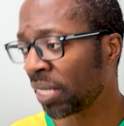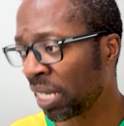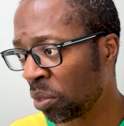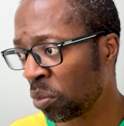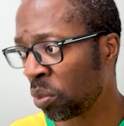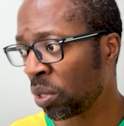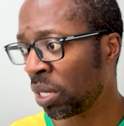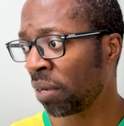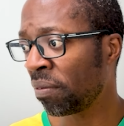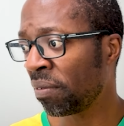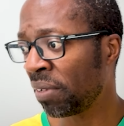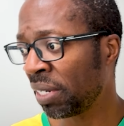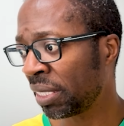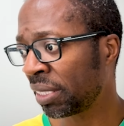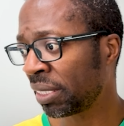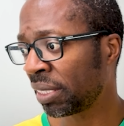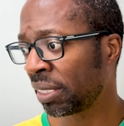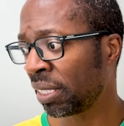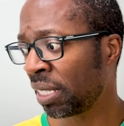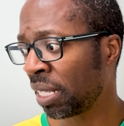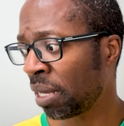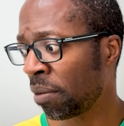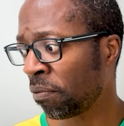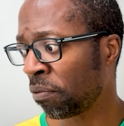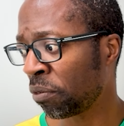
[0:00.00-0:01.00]
it would have
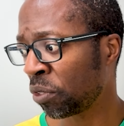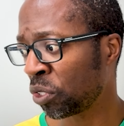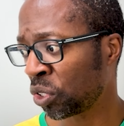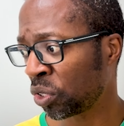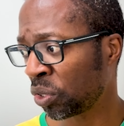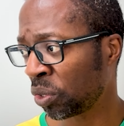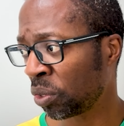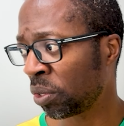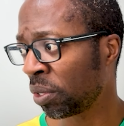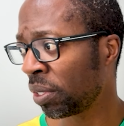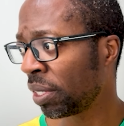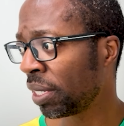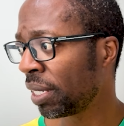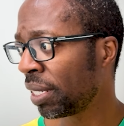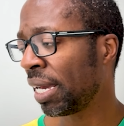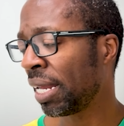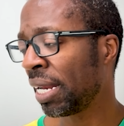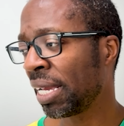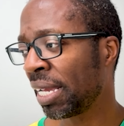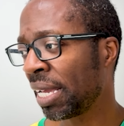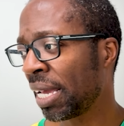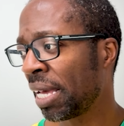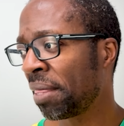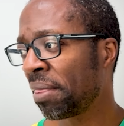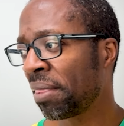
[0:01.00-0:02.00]
listed them for sure. And
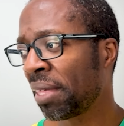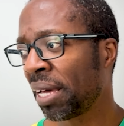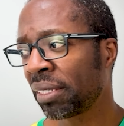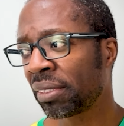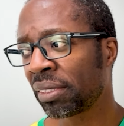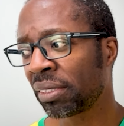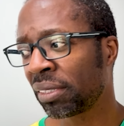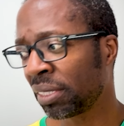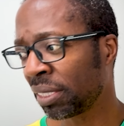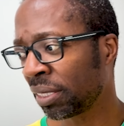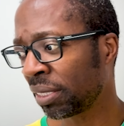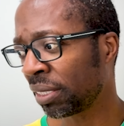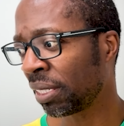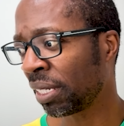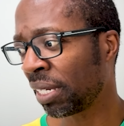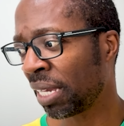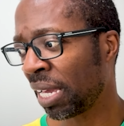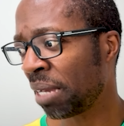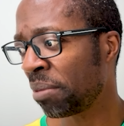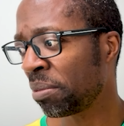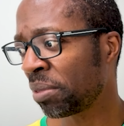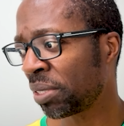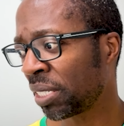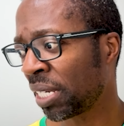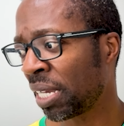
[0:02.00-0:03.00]
again, that's just a
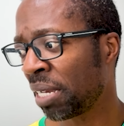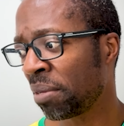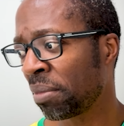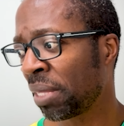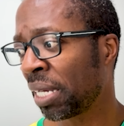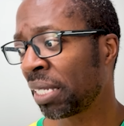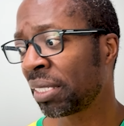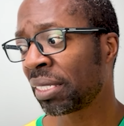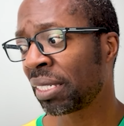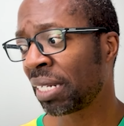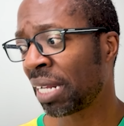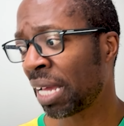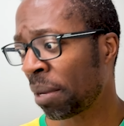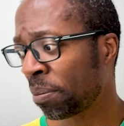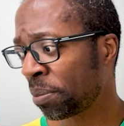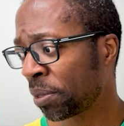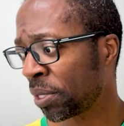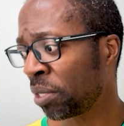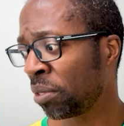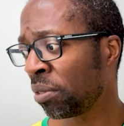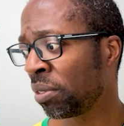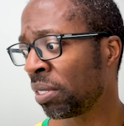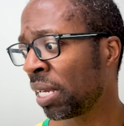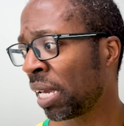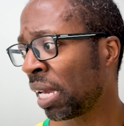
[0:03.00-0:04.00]
game changer. That's an
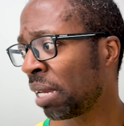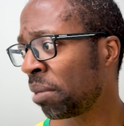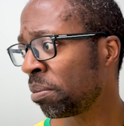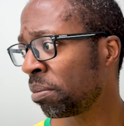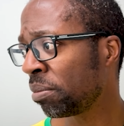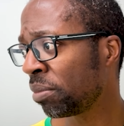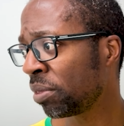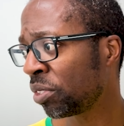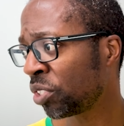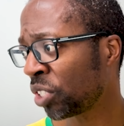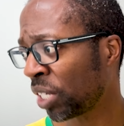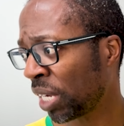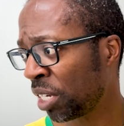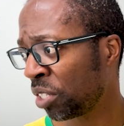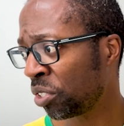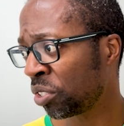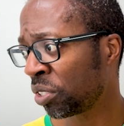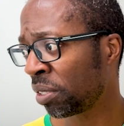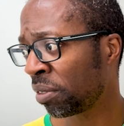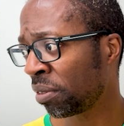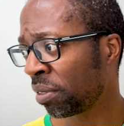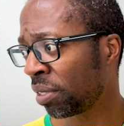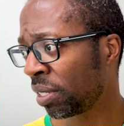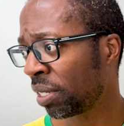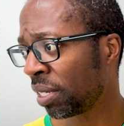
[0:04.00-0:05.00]
absolute game
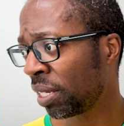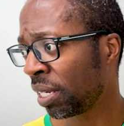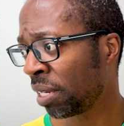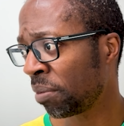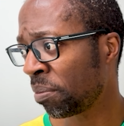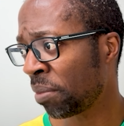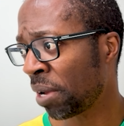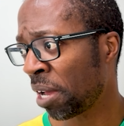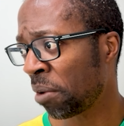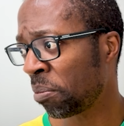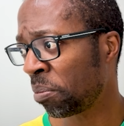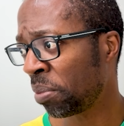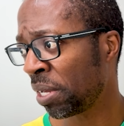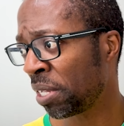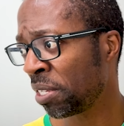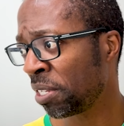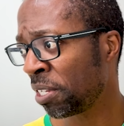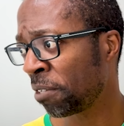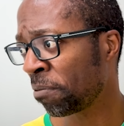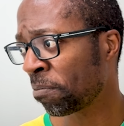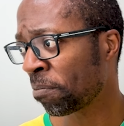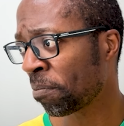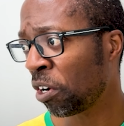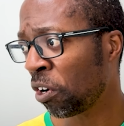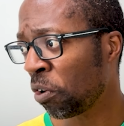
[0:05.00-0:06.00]
changer, in my
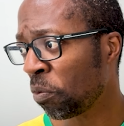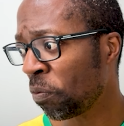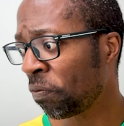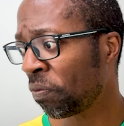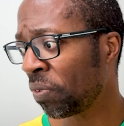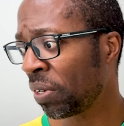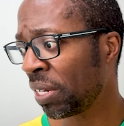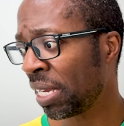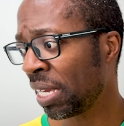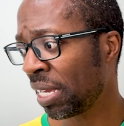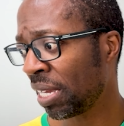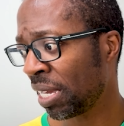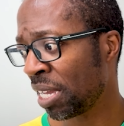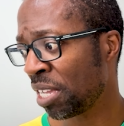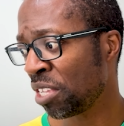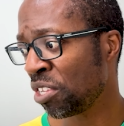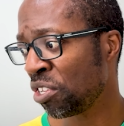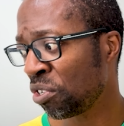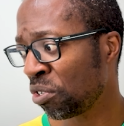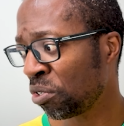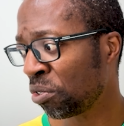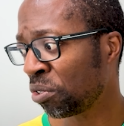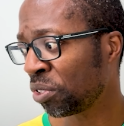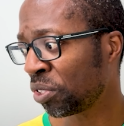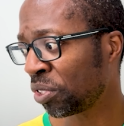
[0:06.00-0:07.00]
opinion. Hopefully in
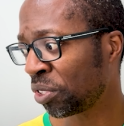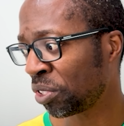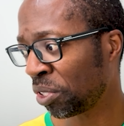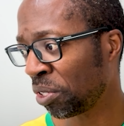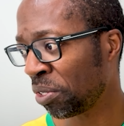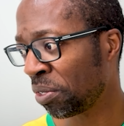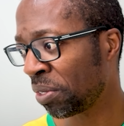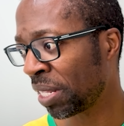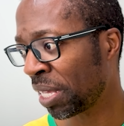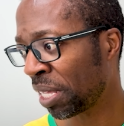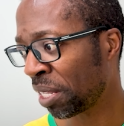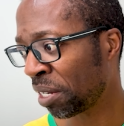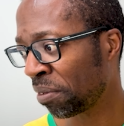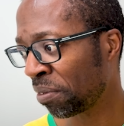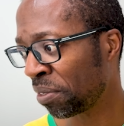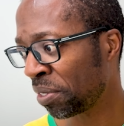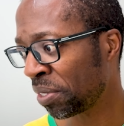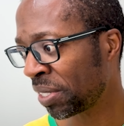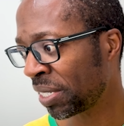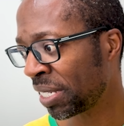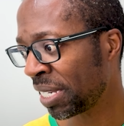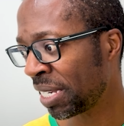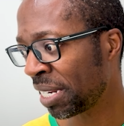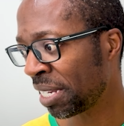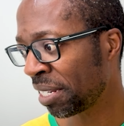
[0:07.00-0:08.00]
yours too, now that you've
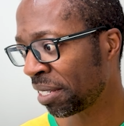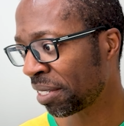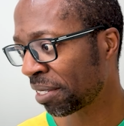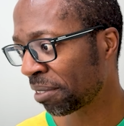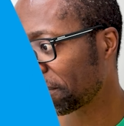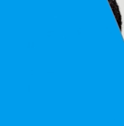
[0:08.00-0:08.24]
seen it.